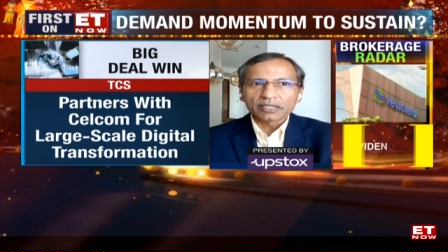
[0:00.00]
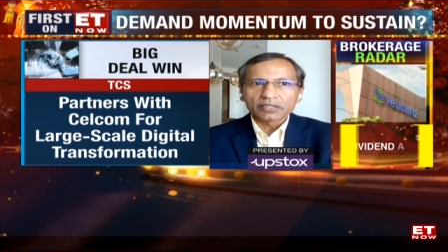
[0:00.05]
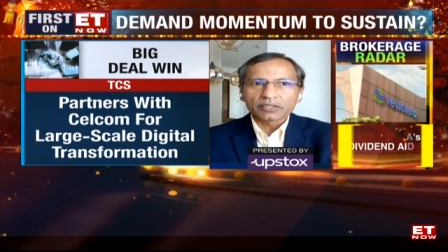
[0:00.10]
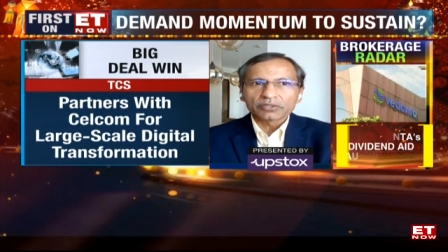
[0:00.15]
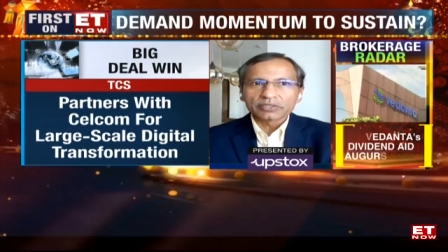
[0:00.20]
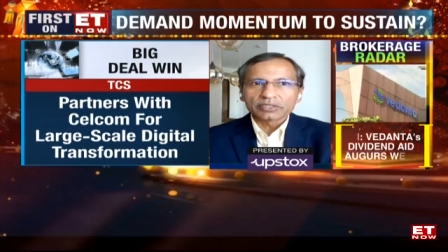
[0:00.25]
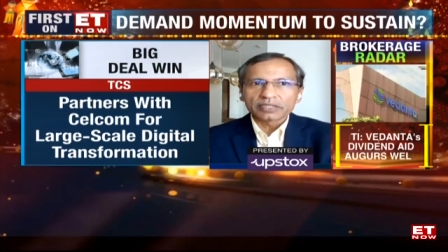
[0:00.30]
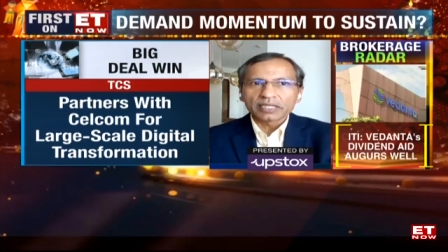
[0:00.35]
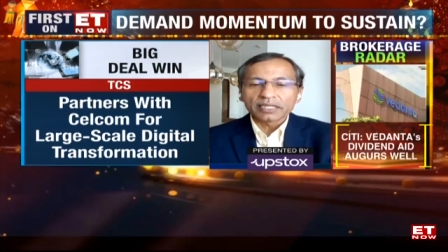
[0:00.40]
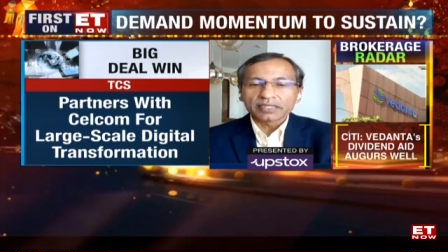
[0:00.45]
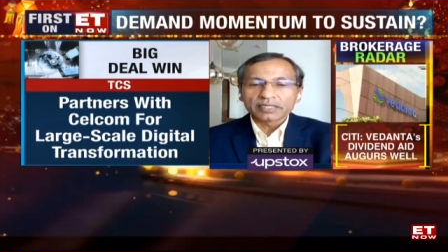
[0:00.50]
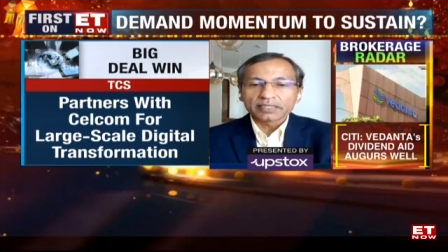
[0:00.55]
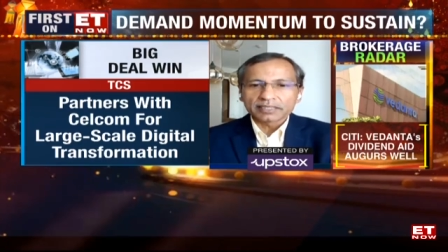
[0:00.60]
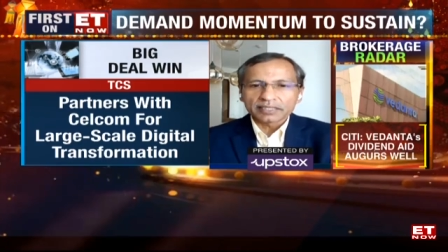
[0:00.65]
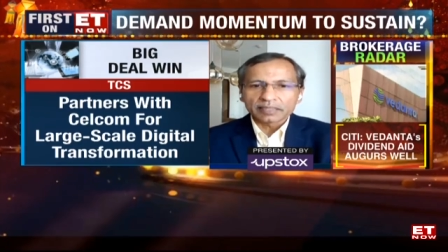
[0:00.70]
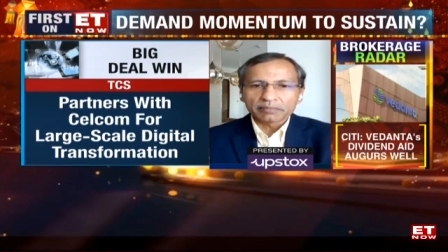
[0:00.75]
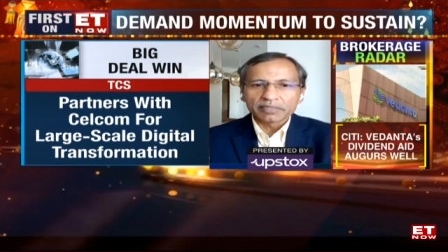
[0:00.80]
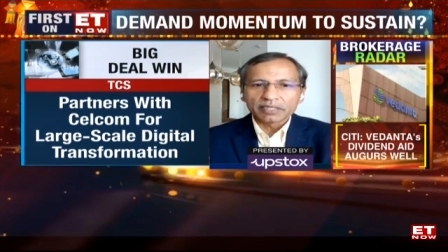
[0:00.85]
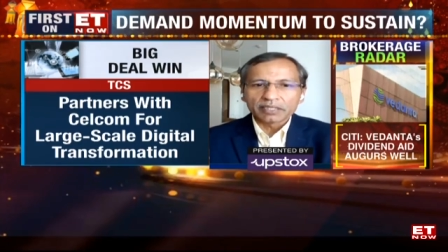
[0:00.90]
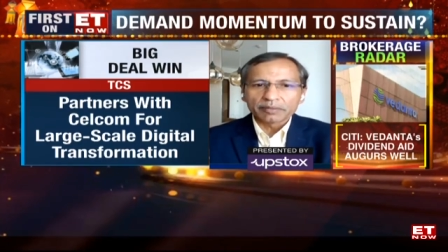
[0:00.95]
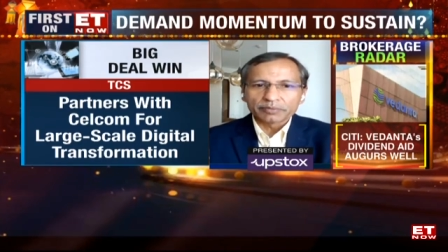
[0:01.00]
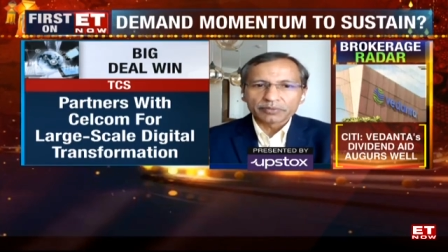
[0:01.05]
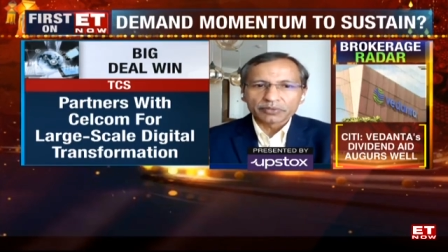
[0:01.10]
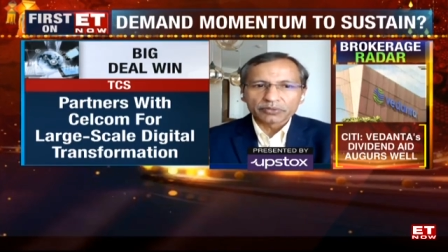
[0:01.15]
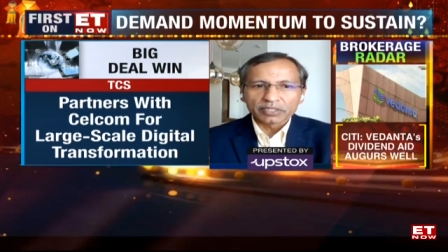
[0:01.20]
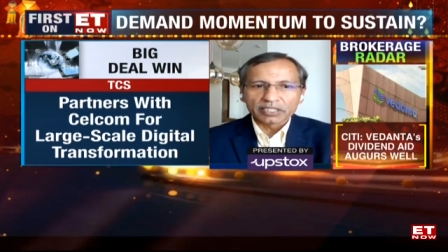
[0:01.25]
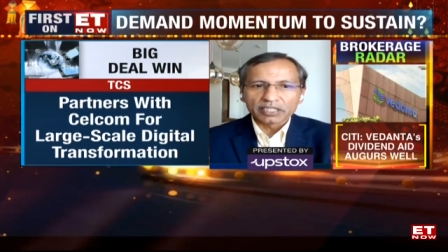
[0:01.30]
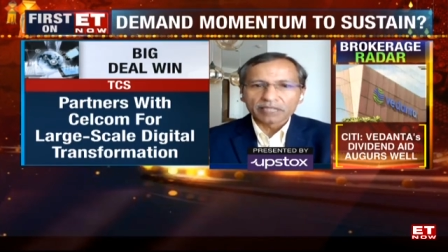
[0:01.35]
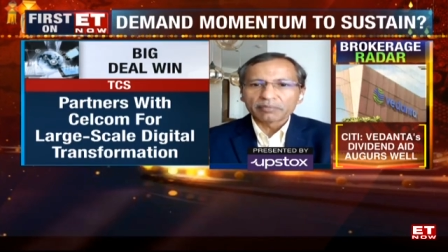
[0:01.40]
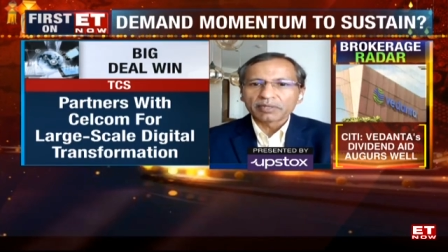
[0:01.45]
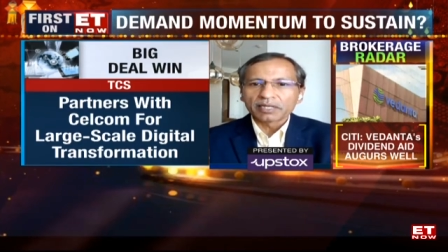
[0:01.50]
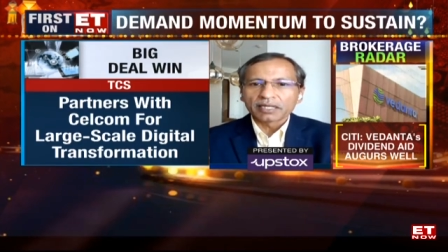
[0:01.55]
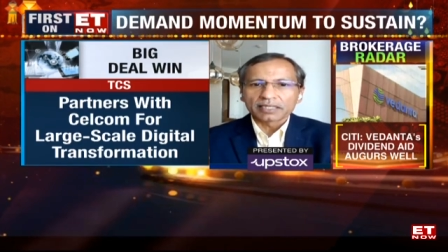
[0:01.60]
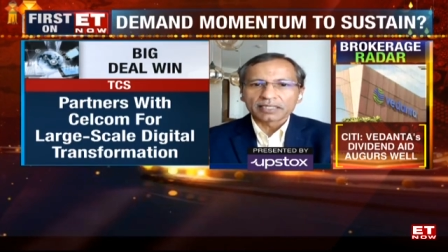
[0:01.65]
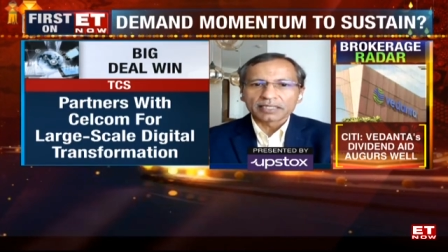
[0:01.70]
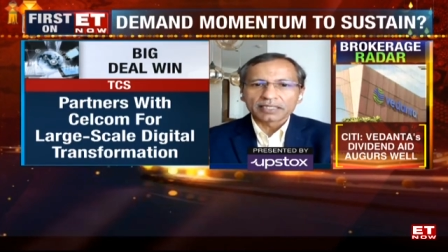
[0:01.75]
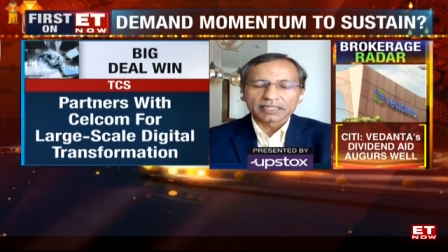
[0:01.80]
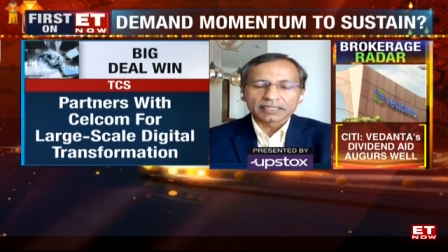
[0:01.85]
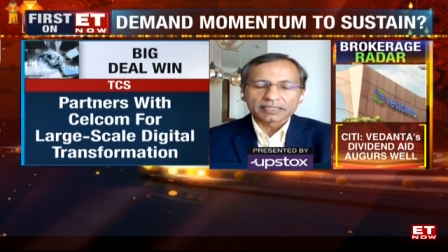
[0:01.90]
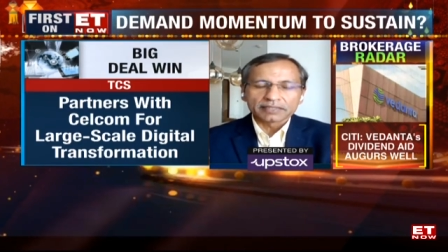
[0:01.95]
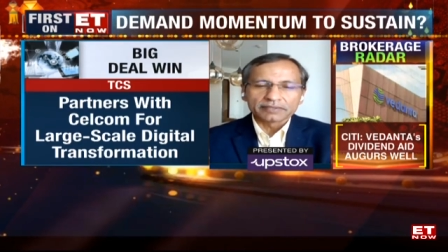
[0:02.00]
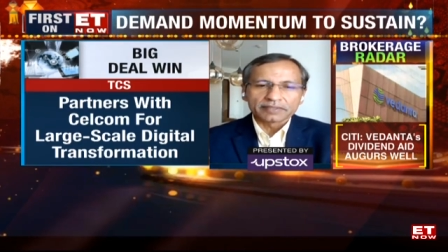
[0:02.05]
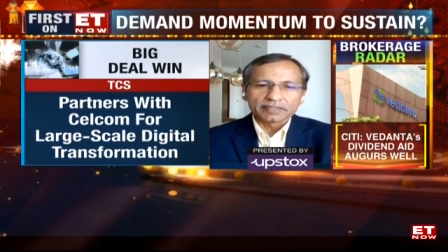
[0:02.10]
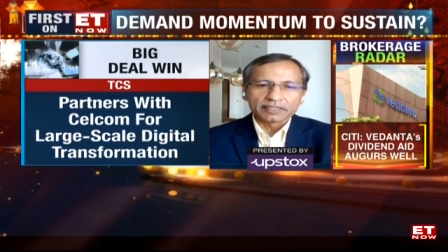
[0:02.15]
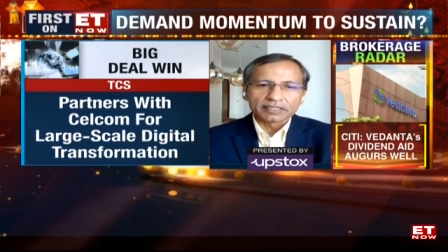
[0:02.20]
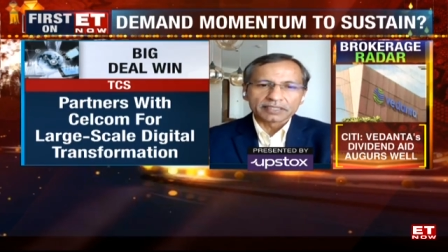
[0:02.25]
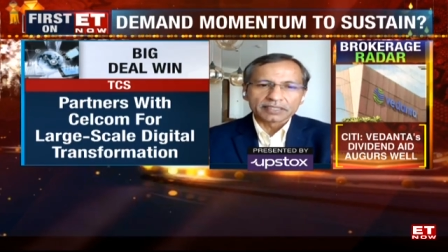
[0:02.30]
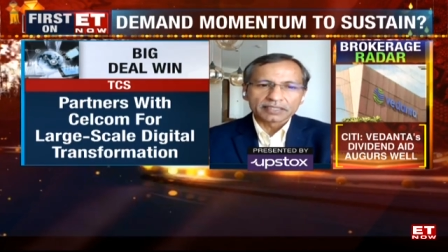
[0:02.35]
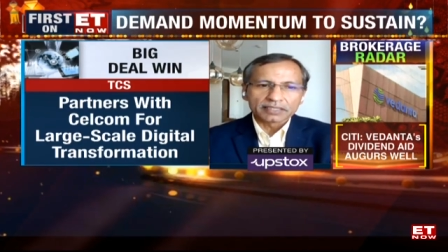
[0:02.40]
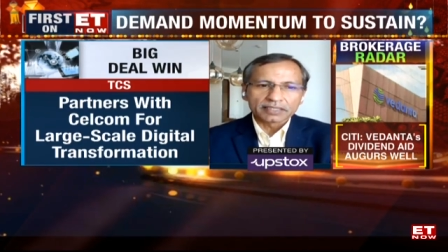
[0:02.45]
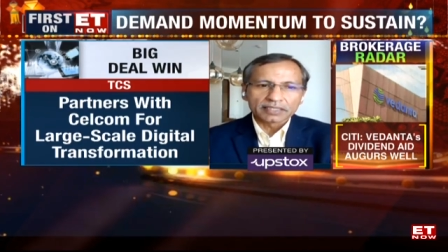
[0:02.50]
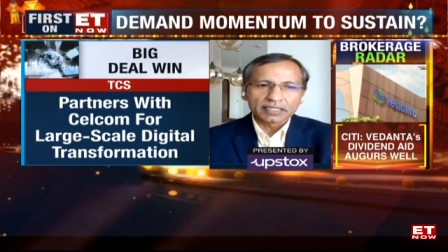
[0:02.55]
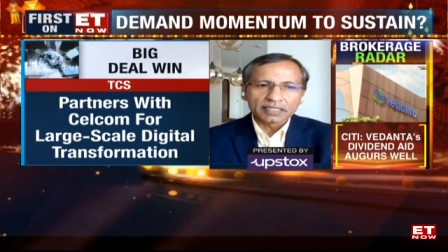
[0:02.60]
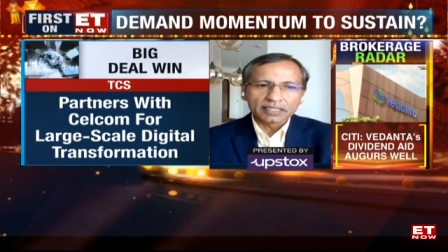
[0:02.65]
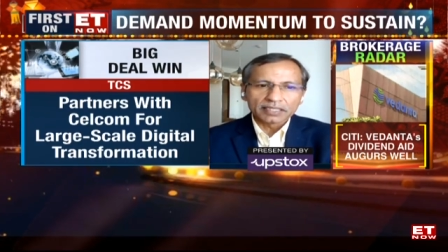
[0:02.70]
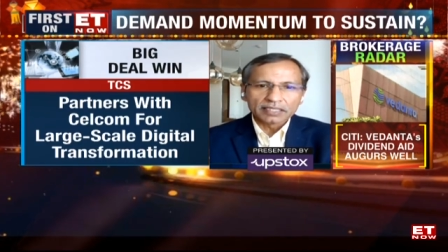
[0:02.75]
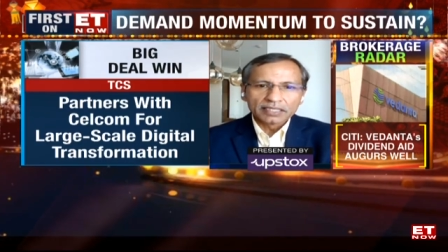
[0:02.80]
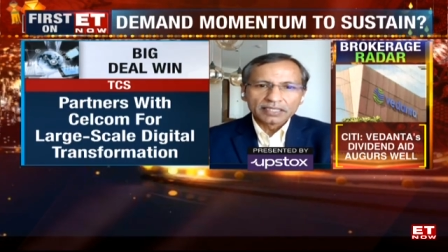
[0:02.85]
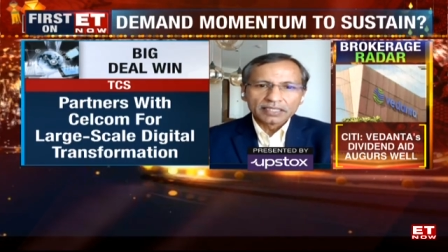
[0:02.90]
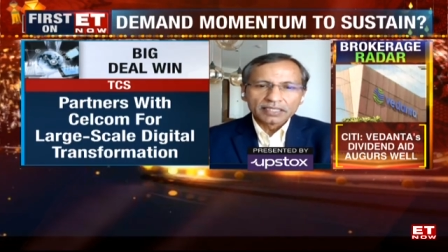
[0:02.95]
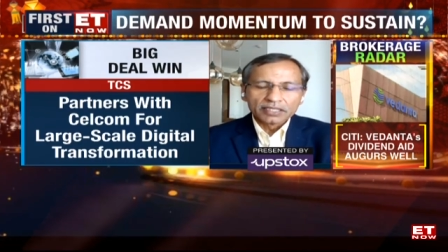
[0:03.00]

telcos really stepped up to enable our connectivity. Yeah.